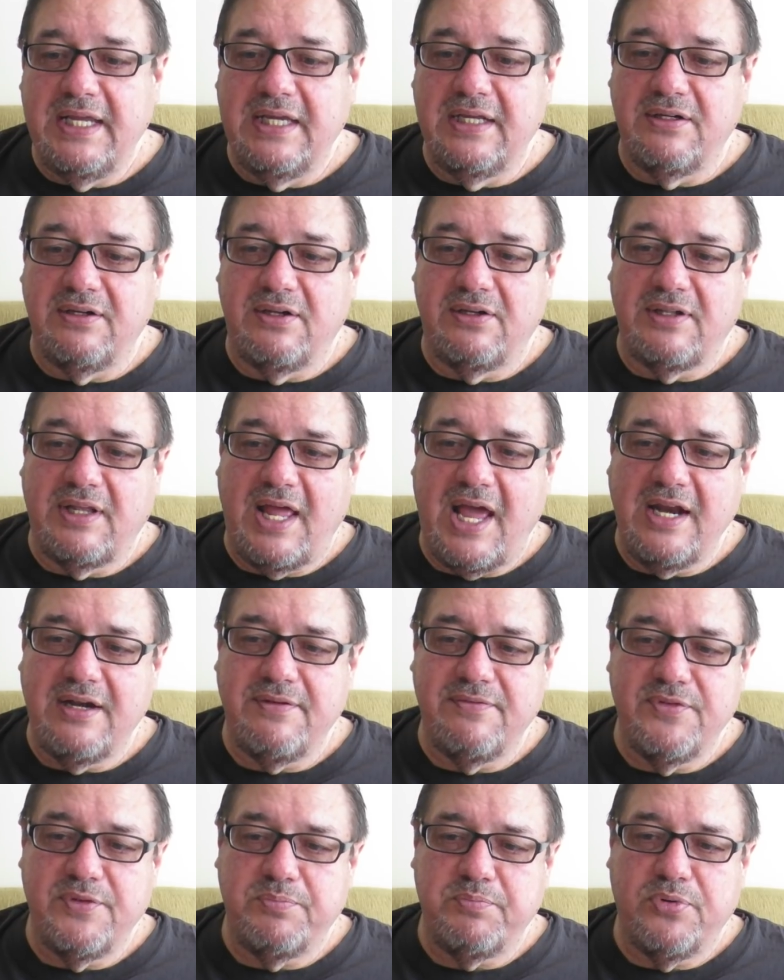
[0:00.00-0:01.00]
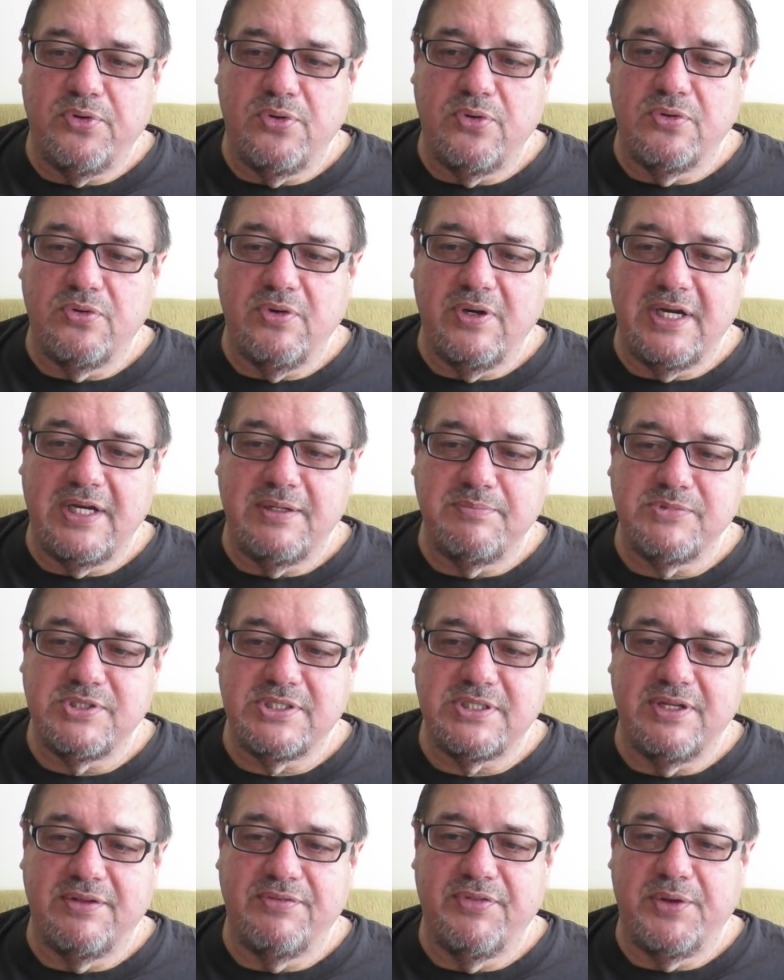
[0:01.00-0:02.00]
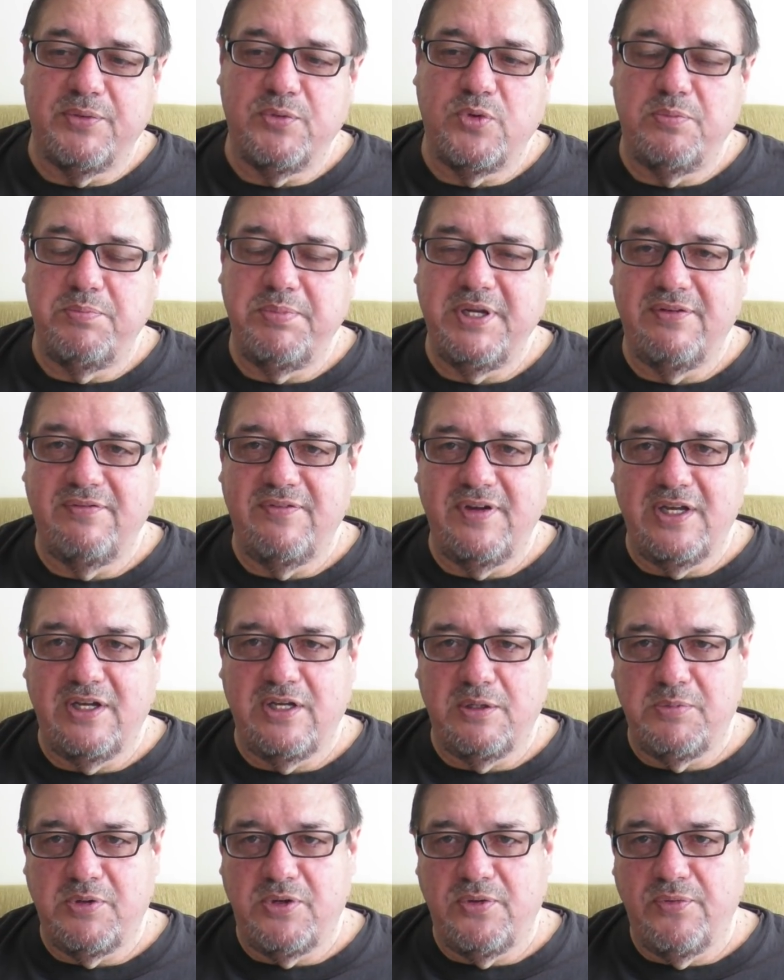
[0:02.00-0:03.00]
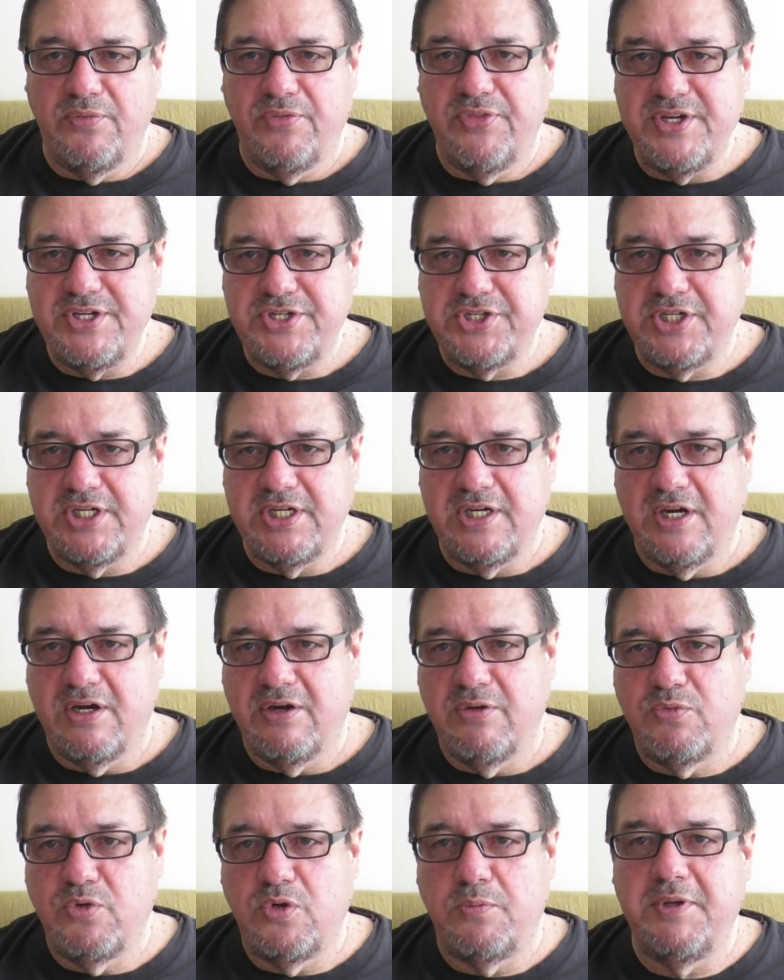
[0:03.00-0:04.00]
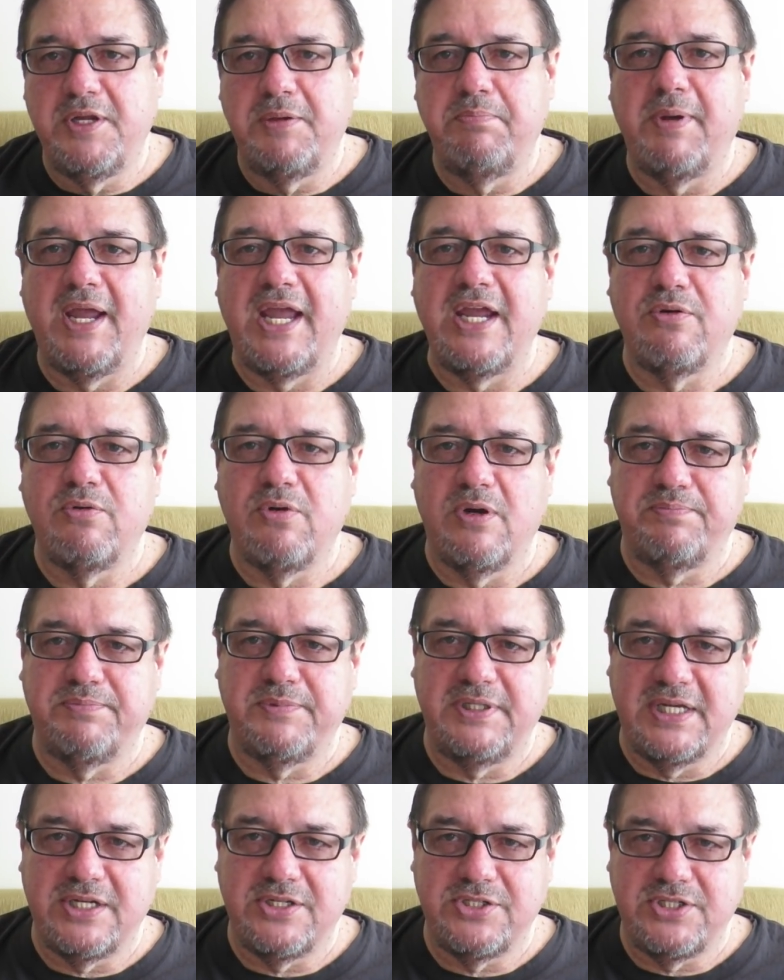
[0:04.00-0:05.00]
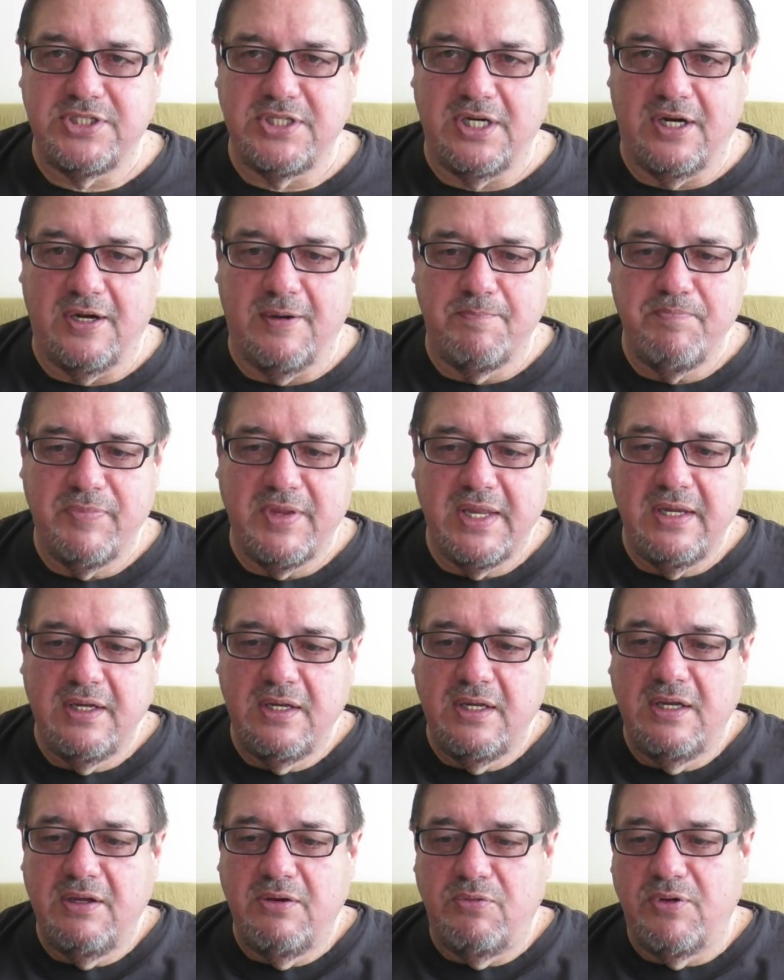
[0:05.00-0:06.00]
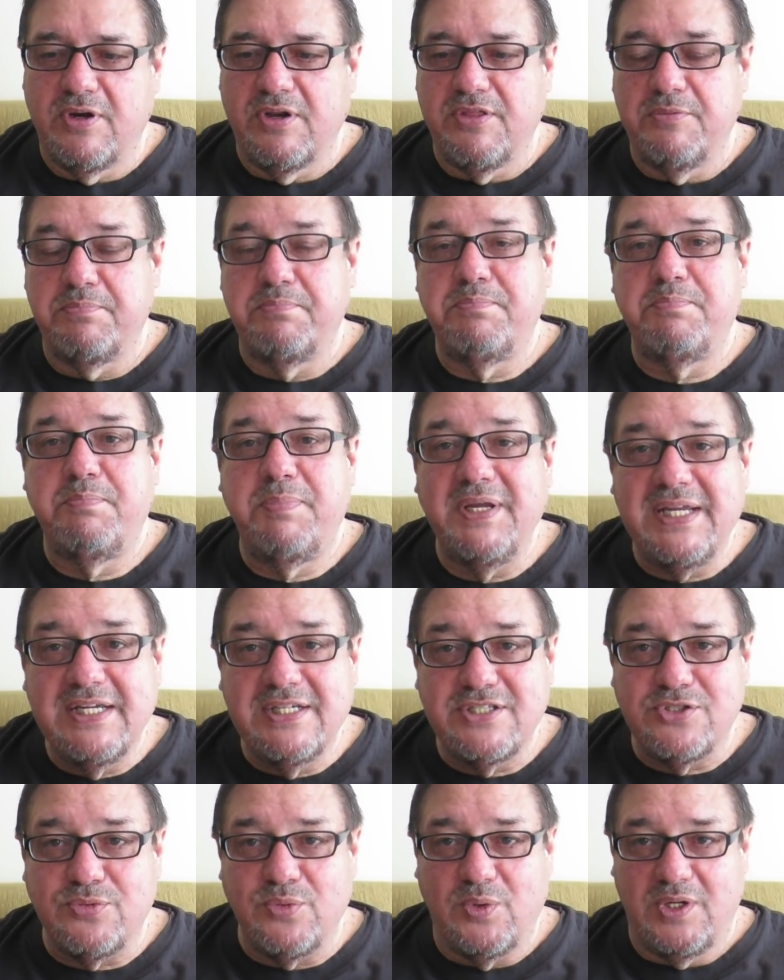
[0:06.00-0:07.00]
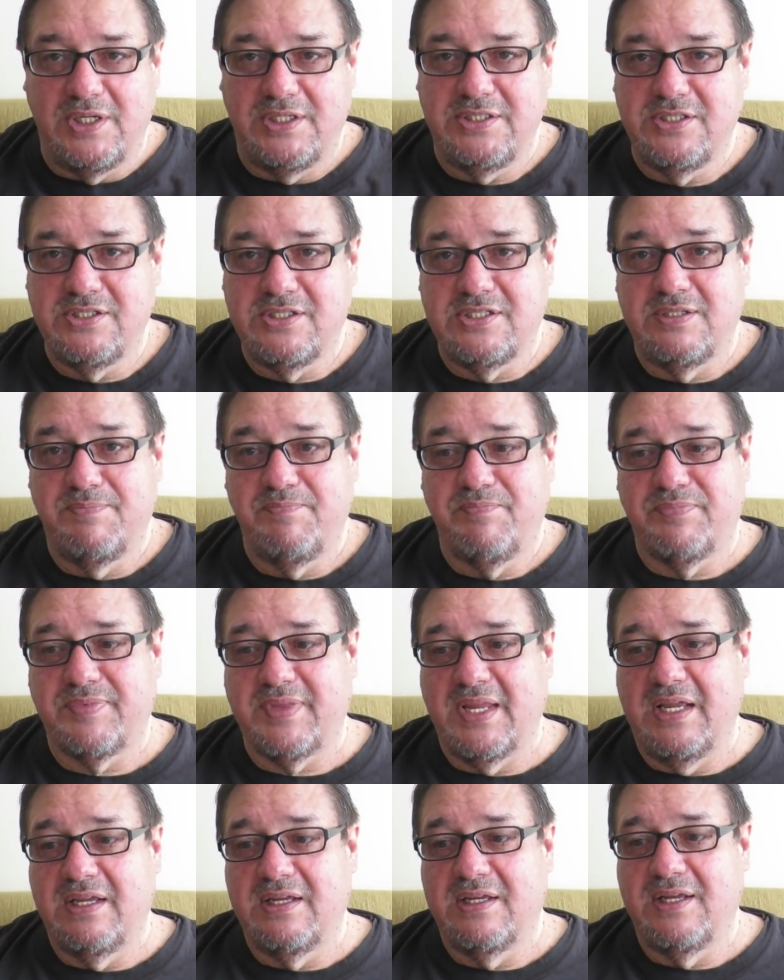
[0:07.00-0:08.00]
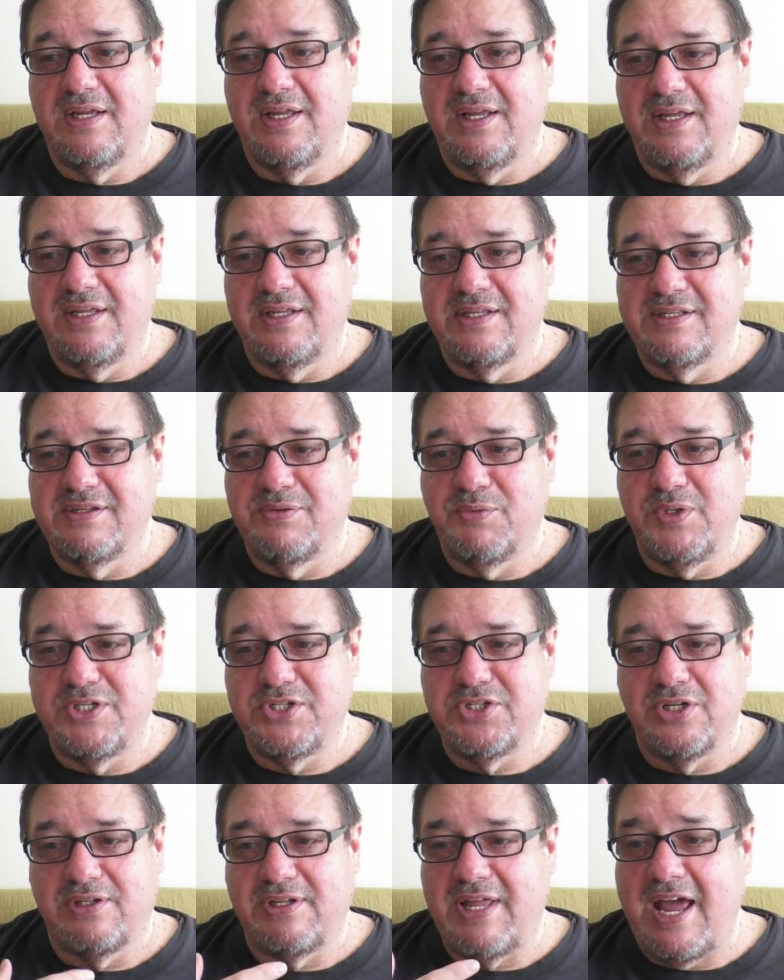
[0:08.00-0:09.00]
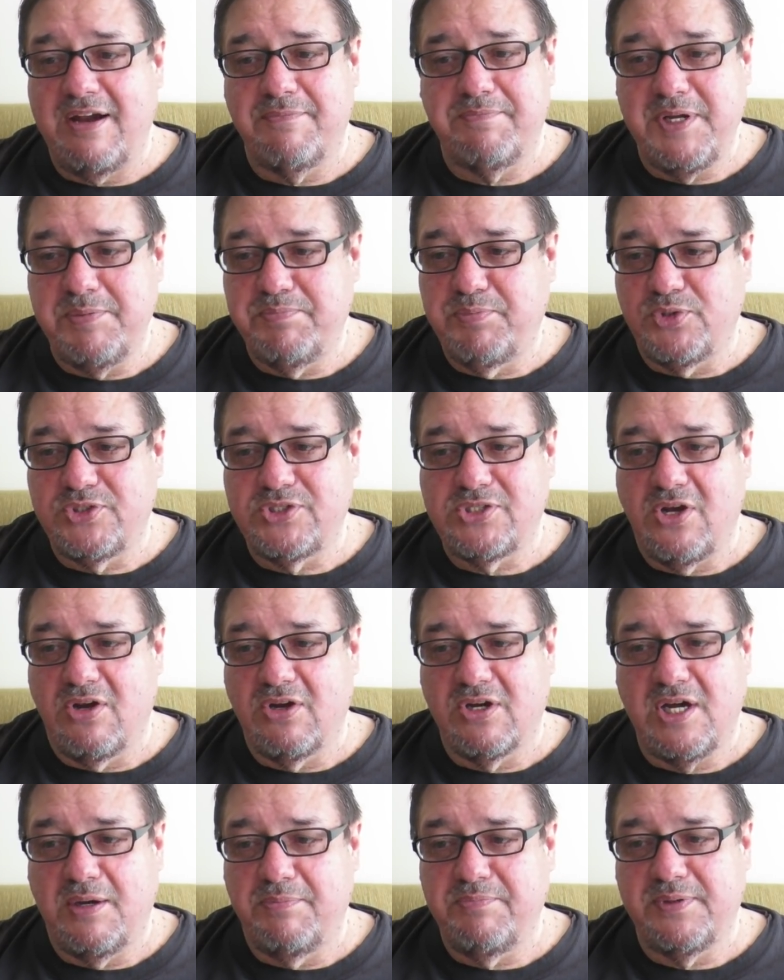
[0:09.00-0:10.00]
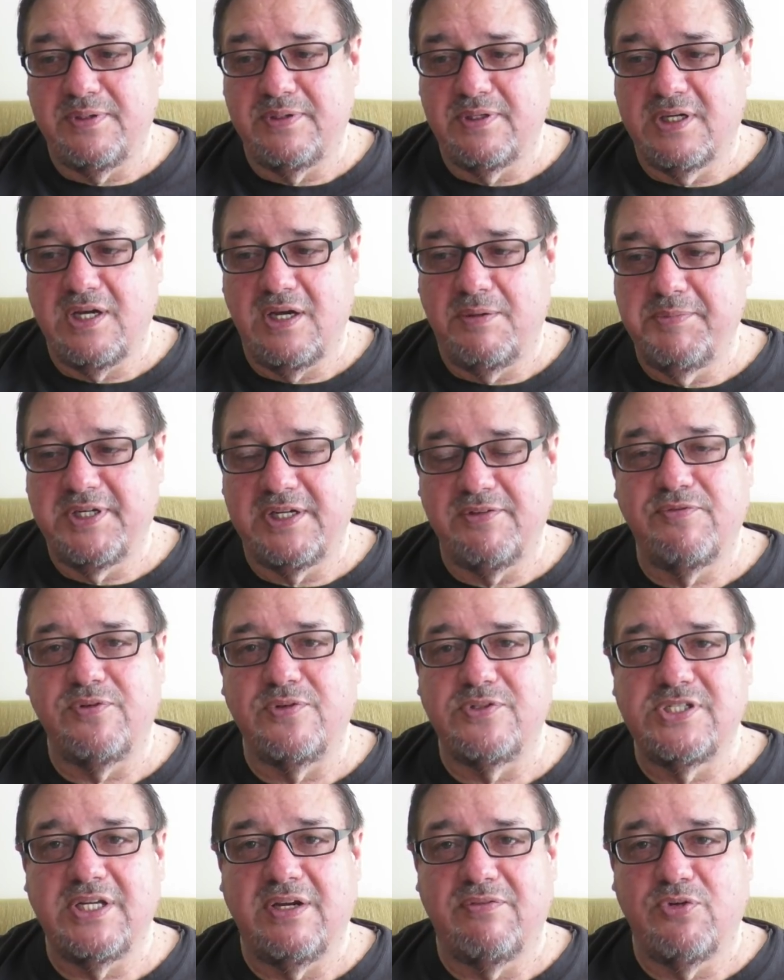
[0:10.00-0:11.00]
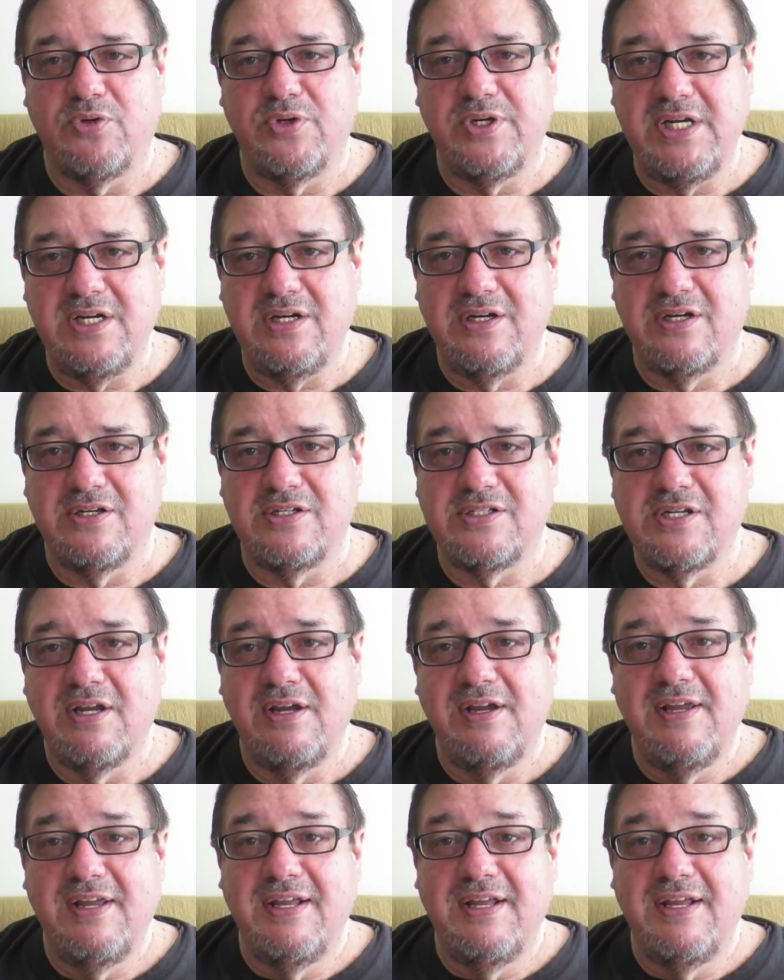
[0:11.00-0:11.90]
And a lot of the programs that will be available this year will be bankrupt next year. One of the biggest ones, which a lot of people saw coming for several years,